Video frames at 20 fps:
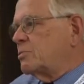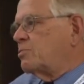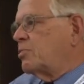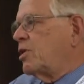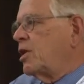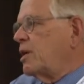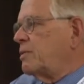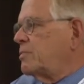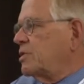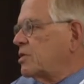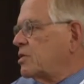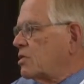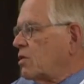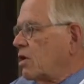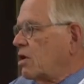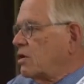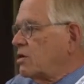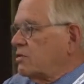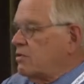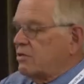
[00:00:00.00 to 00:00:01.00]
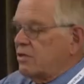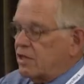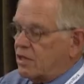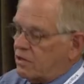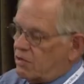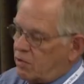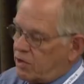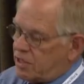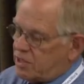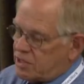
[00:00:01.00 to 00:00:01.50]
preamble in Carter, the
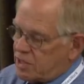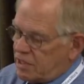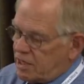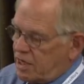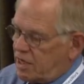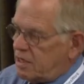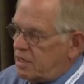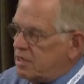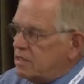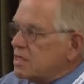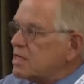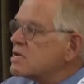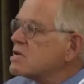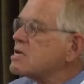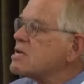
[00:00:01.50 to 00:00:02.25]
question is,